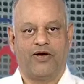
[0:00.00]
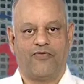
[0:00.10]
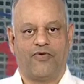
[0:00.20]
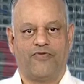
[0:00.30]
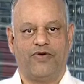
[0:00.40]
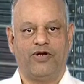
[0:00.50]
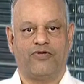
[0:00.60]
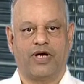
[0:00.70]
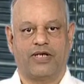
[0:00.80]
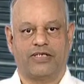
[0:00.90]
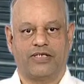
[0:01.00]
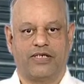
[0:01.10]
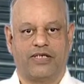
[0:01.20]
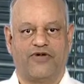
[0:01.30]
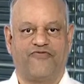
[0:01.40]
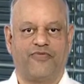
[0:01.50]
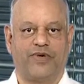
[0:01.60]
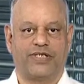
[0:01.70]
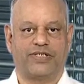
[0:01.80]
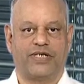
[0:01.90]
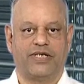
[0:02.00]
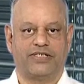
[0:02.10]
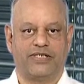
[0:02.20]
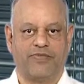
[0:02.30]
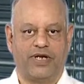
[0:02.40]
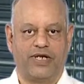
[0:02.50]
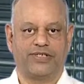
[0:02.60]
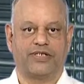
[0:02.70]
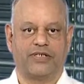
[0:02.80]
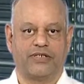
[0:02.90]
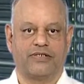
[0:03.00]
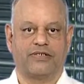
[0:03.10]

When we look at information dissemination,